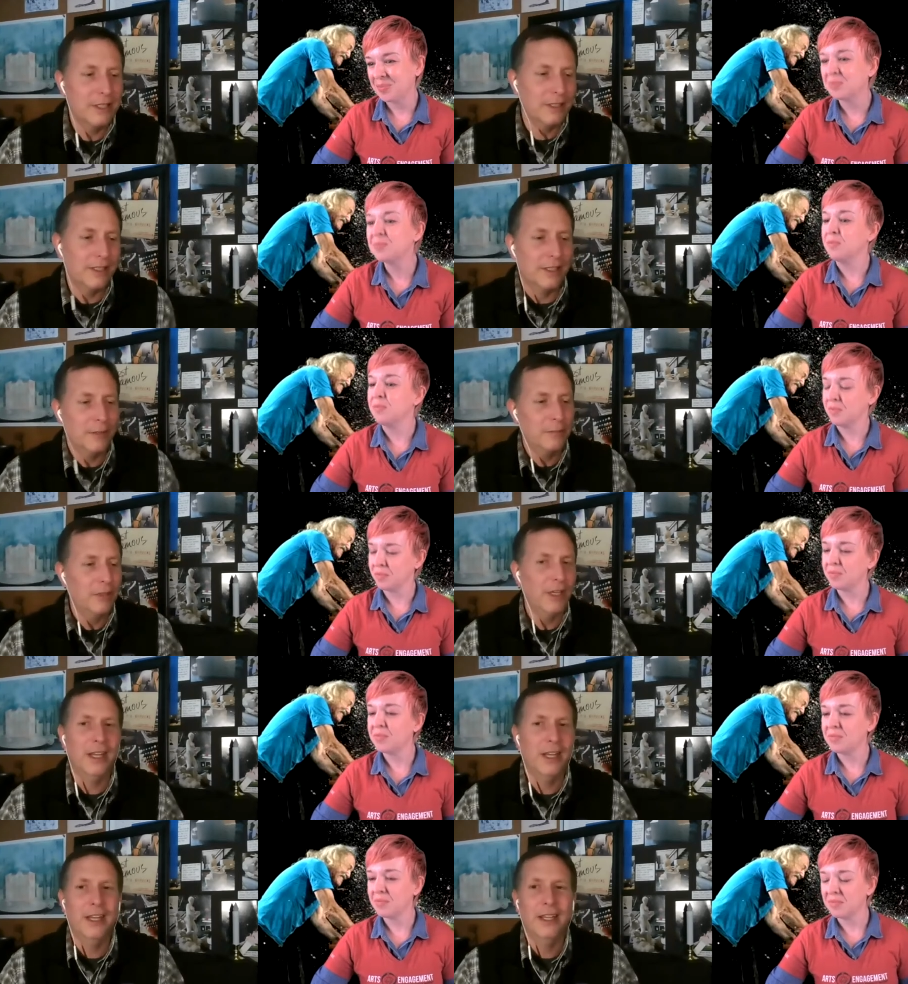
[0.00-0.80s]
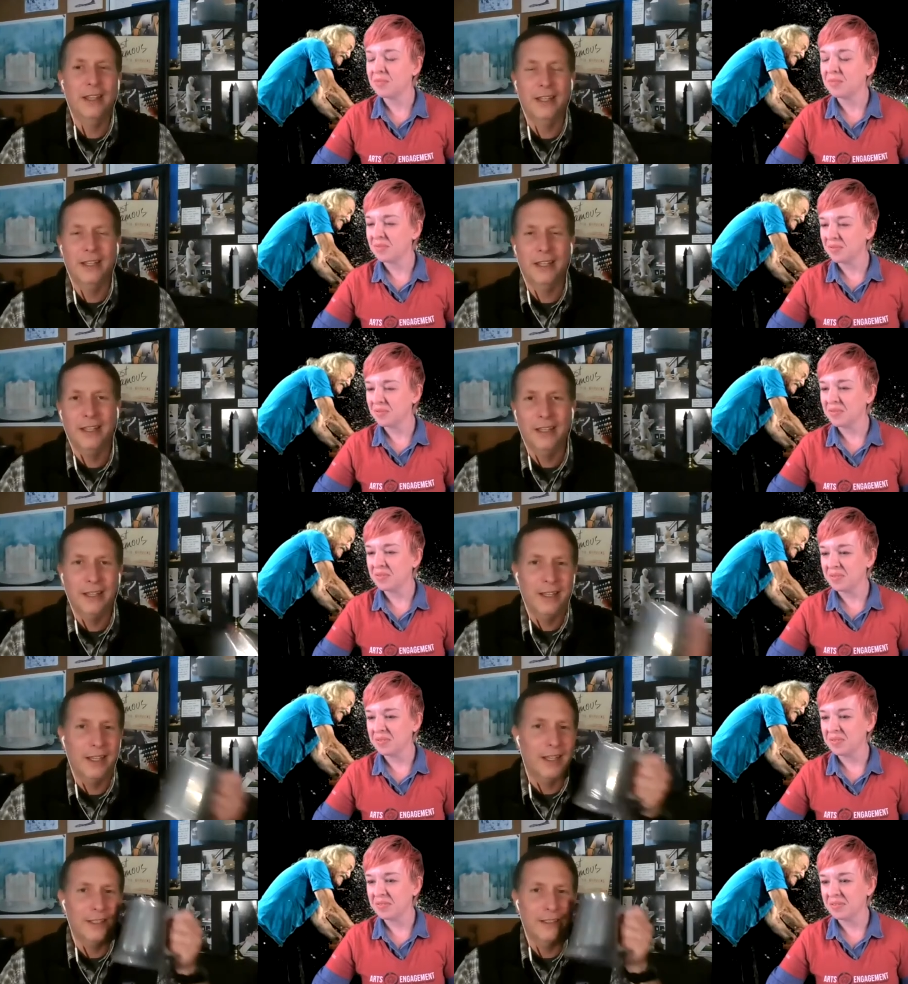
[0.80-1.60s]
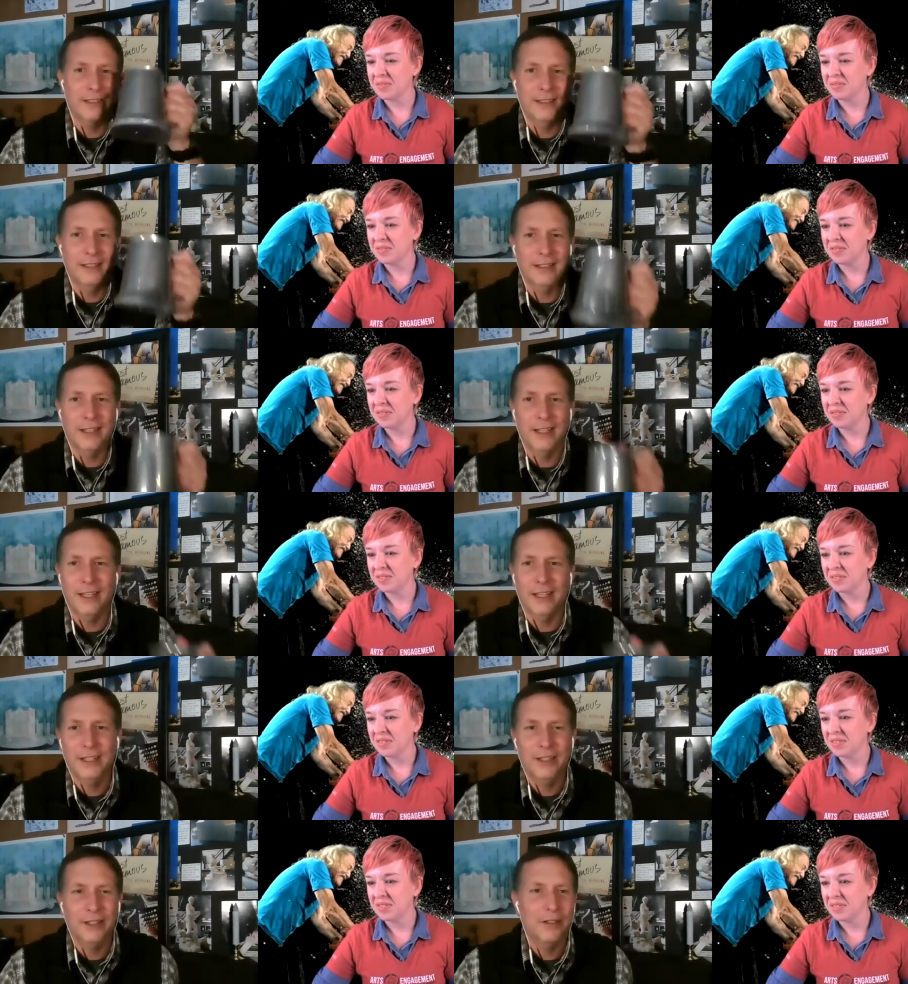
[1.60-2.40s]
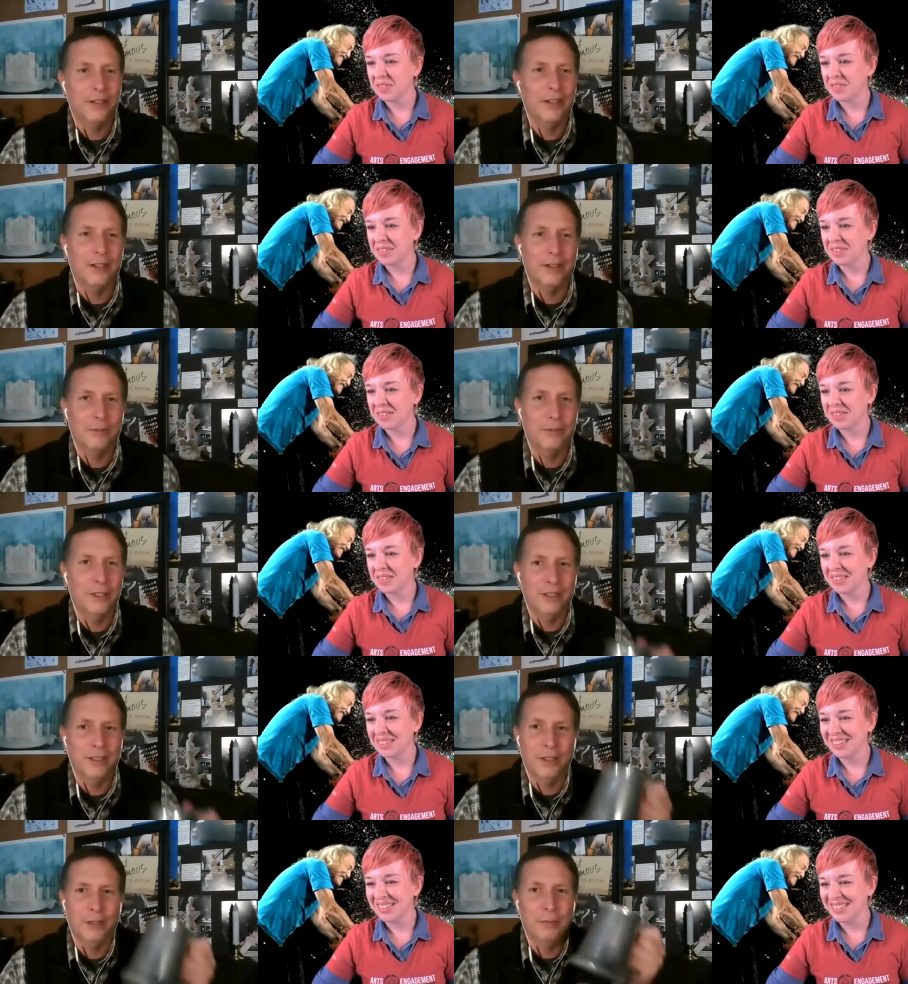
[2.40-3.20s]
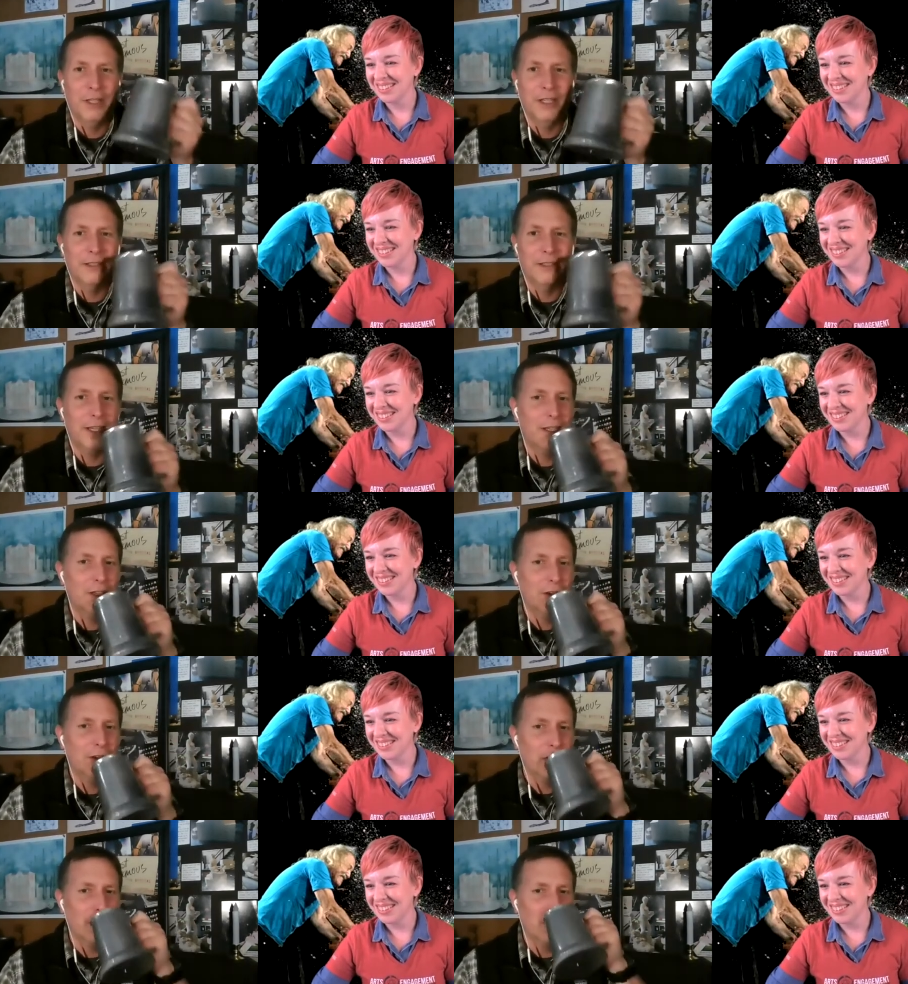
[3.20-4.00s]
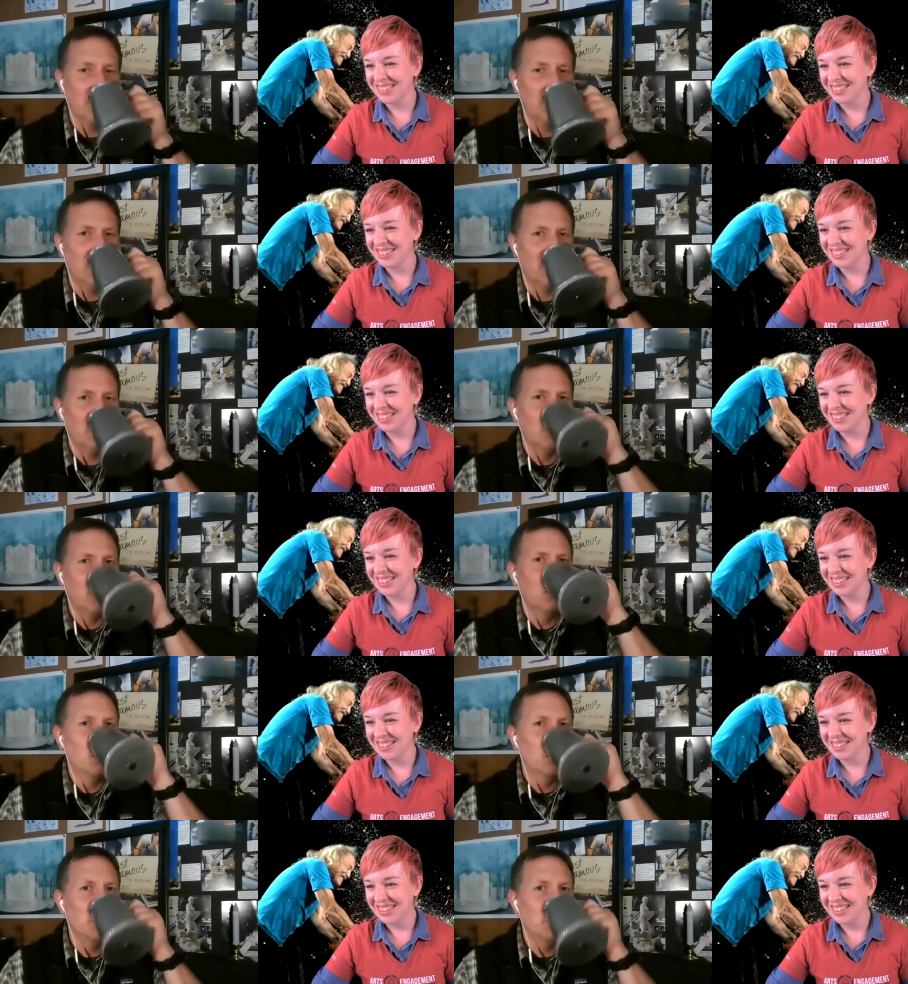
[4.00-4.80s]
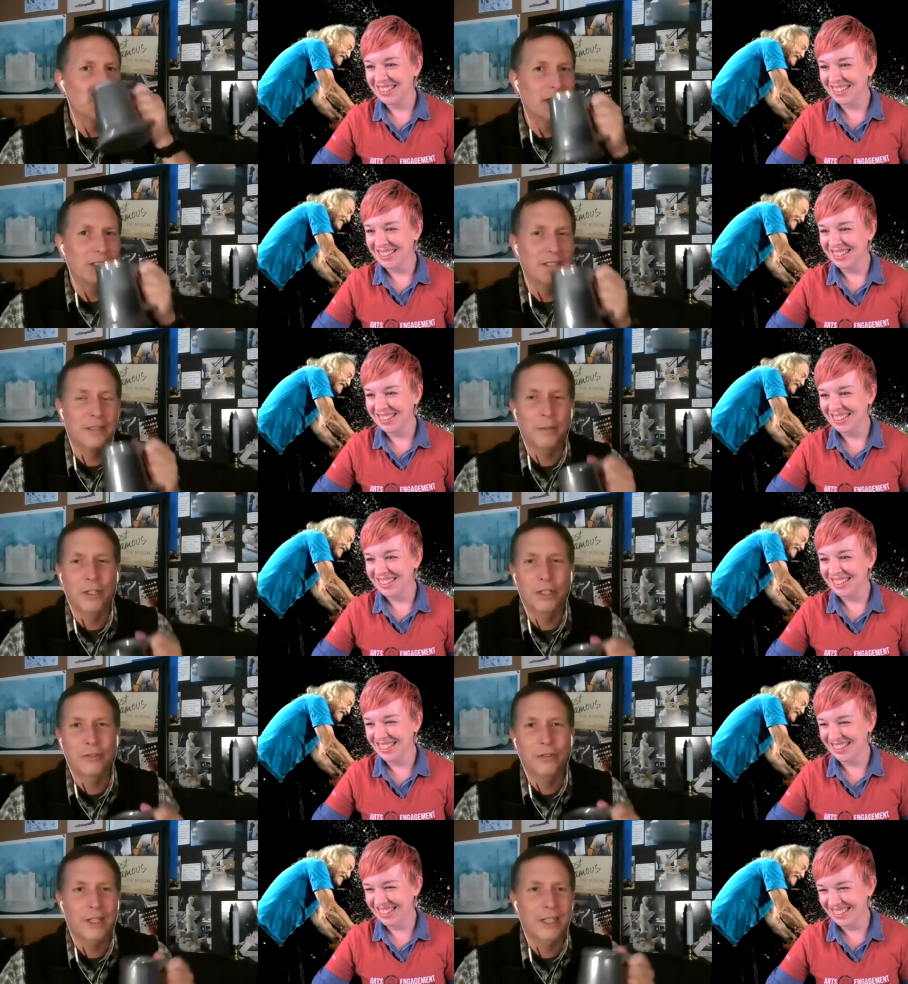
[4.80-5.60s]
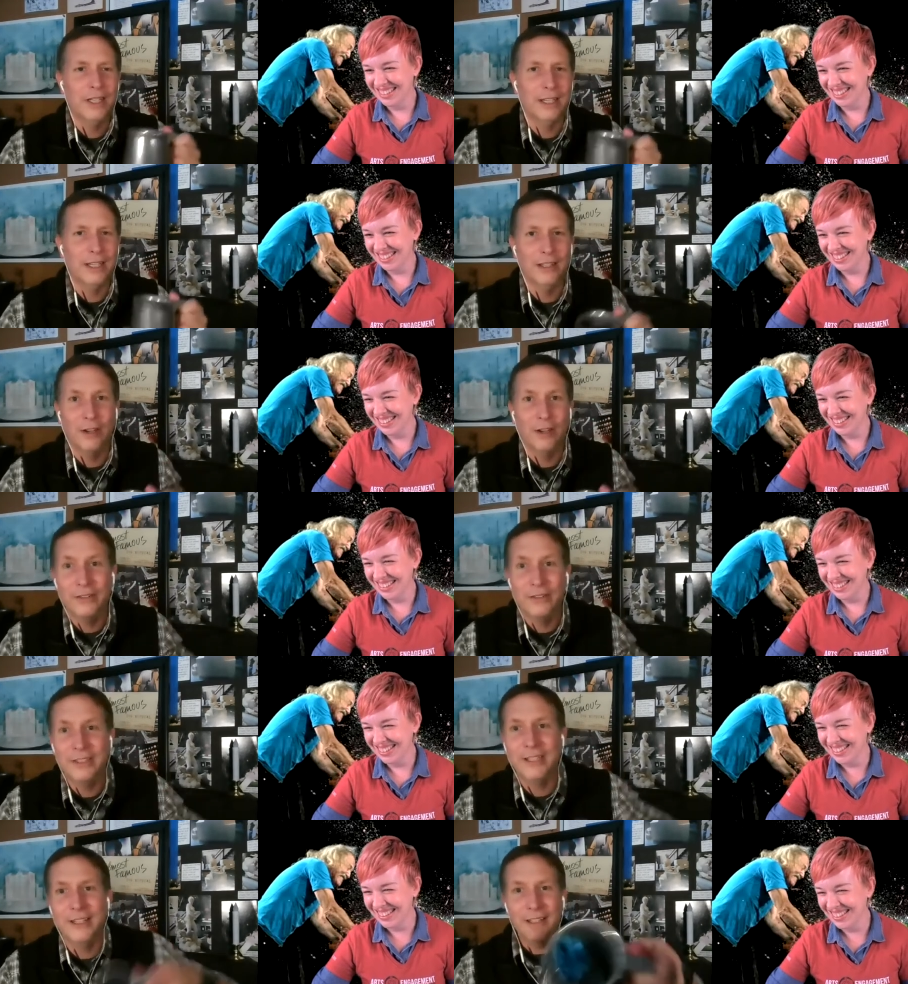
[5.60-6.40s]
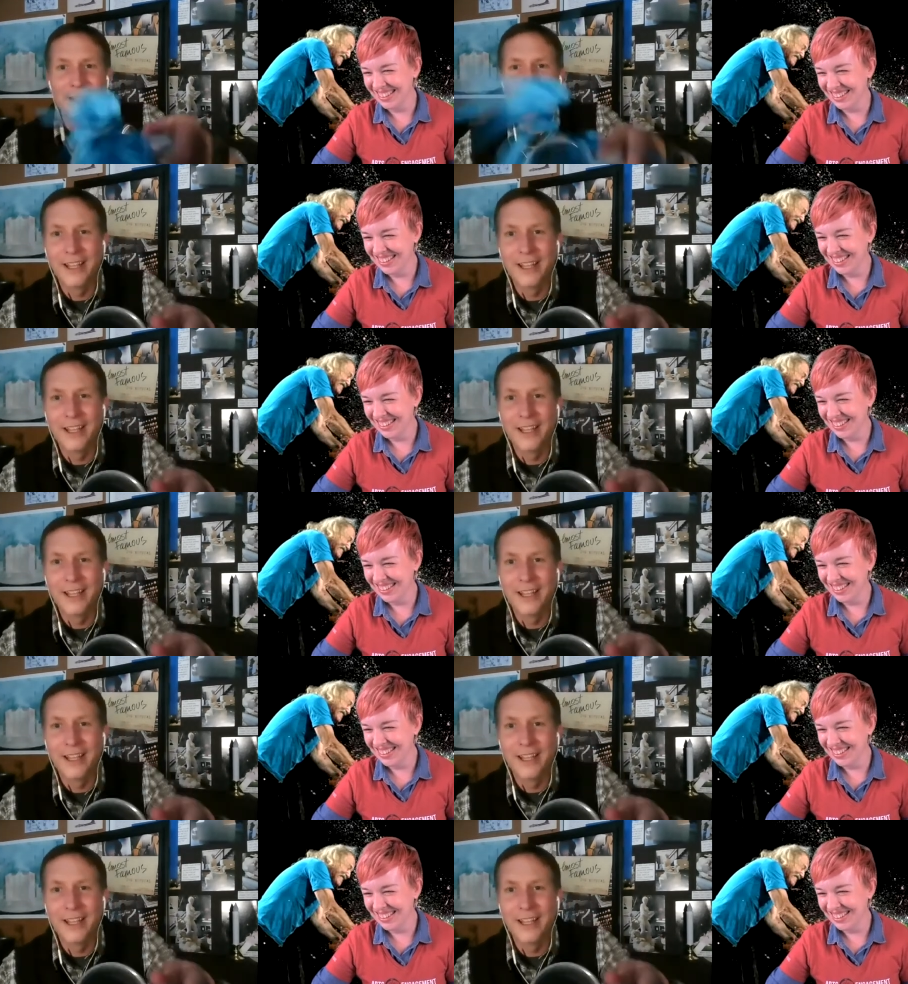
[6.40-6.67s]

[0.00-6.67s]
Speaker 1: because it can be anything that like uh, it could be a tanker and the you see somebody drinking, and then all of a sudden,